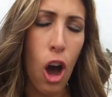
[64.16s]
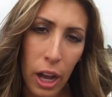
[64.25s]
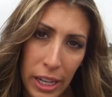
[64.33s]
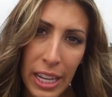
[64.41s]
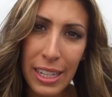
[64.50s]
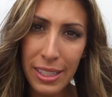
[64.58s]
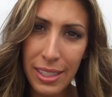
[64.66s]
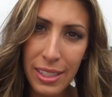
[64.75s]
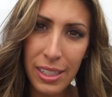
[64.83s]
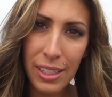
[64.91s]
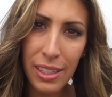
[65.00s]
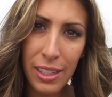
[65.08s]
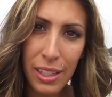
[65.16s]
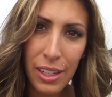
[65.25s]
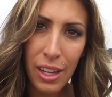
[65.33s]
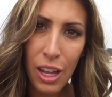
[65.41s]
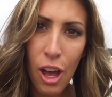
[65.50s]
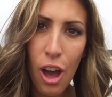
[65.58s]
August?
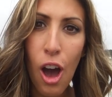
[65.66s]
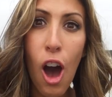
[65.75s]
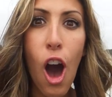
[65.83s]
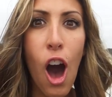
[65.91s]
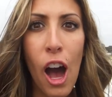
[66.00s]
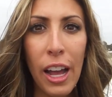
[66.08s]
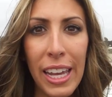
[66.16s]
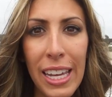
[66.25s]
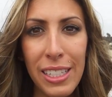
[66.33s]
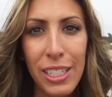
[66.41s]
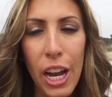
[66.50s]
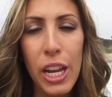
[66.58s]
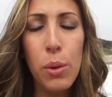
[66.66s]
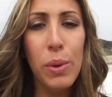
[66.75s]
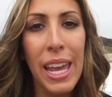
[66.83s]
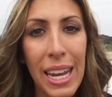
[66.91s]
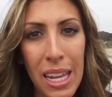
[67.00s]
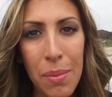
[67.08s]
August? Are you
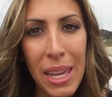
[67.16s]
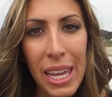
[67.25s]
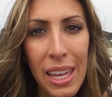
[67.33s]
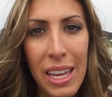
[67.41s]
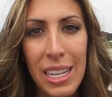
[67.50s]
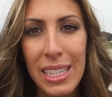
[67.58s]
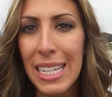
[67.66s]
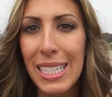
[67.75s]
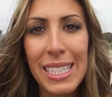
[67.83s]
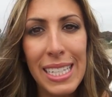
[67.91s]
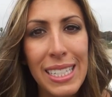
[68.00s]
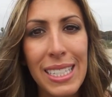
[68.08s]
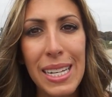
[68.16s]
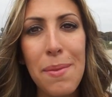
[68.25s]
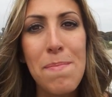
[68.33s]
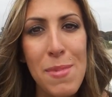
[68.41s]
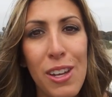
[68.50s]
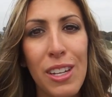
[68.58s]
kidding me? That's sixty
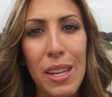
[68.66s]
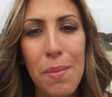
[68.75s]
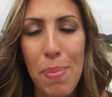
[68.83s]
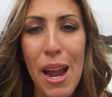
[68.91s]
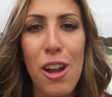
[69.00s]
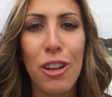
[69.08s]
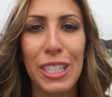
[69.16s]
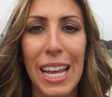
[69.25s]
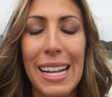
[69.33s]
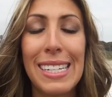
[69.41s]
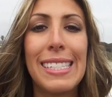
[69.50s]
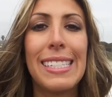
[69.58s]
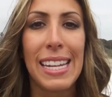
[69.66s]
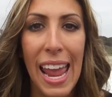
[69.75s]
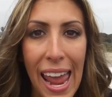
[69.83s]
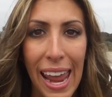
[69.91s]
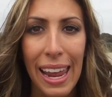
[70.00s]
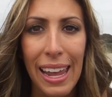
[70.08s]
million barrels a
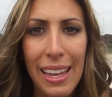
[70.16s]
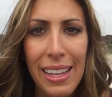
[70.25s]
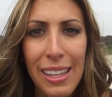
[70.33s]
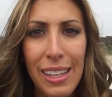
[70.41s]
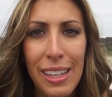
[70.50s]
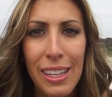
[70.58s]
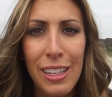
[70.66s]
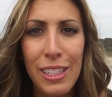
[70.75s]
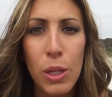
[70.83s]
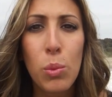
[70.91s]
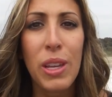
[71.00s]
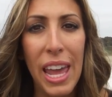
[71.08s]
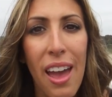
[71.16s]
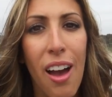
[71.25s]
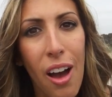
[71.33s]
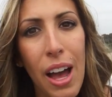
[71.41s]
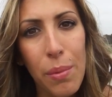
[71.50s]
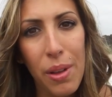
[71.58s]
day. So get
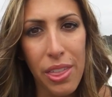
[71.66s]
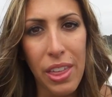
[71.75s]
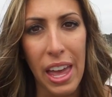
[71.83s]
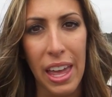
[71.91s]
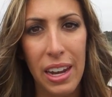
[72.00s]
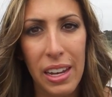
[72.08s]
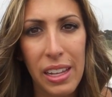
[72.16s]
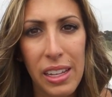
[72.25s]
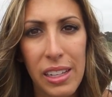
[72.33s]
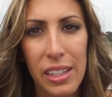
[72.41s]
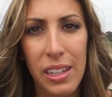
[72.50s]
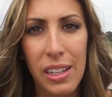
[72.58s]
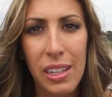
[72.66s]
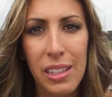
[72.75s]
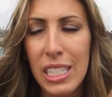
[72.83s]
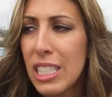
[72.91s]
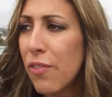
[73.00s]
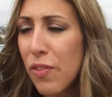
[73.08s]
on with it.
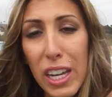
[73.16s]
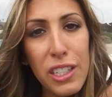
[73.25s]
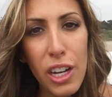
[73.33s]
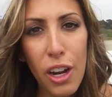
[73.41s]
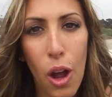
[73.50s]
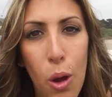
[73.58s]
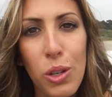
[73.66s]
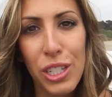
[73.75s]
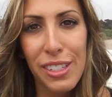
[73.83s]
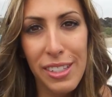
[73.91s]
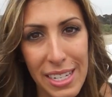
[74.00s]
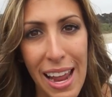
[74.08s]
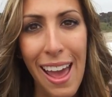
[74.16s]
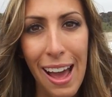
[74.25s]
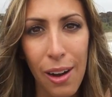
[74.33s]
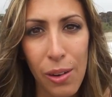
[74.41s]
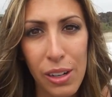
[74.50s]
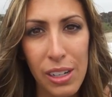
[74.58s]
Let's fix our oceans
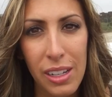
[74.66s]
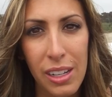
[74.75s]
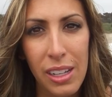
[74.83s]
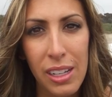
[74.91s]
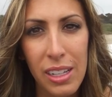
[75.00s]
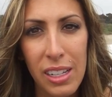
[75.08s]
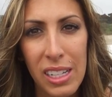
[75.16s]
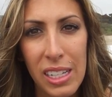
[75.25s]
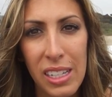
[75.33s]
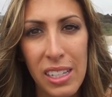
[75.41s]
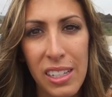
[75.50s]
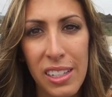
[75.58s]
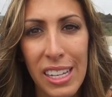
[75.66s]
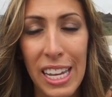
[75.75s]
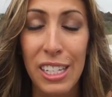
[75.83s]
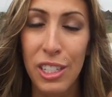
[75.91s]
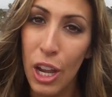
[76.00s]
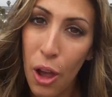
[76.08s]
now.
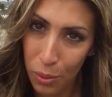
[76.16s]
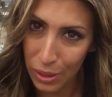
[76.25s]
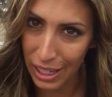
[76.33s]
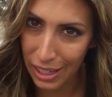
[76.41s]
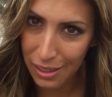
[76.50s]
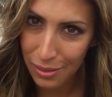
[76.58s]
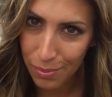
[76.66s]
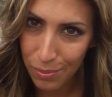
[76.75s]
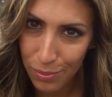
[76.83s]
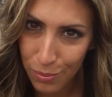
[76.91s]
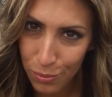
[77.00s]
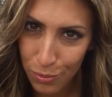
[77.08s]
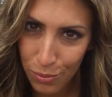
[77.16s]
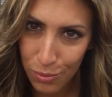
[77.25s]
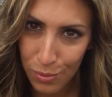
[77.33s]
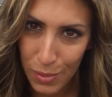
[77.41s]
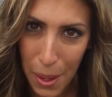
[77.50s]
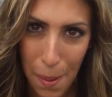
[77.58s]
And Tony,
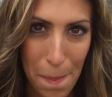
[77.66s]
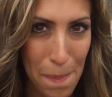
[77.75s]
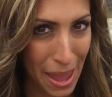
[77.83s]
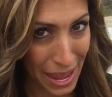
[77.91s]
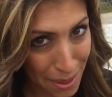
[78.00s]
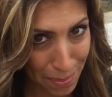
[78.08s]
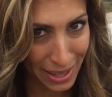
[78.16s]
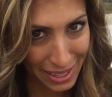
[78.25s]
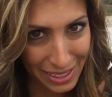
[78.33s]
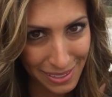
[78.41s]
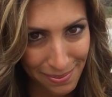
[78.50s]
maybe